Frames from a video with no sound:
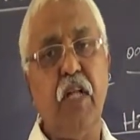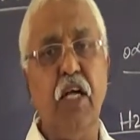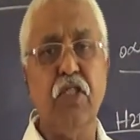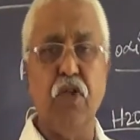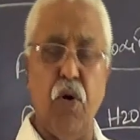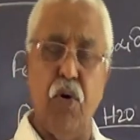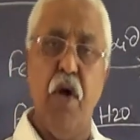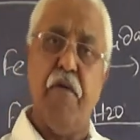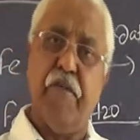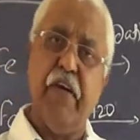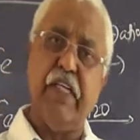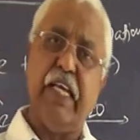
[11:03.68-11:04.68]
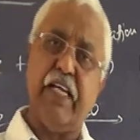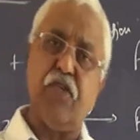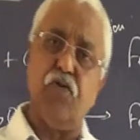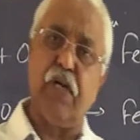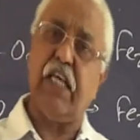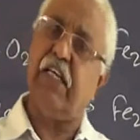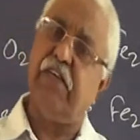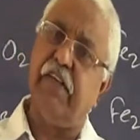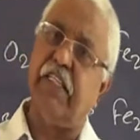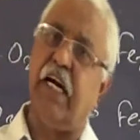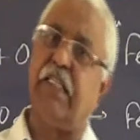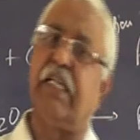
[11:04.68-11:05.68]
So we day to day,
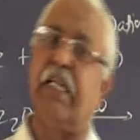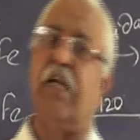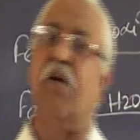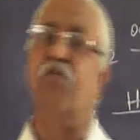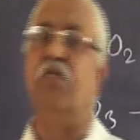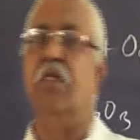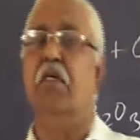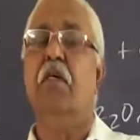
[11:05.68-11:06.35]
even the underground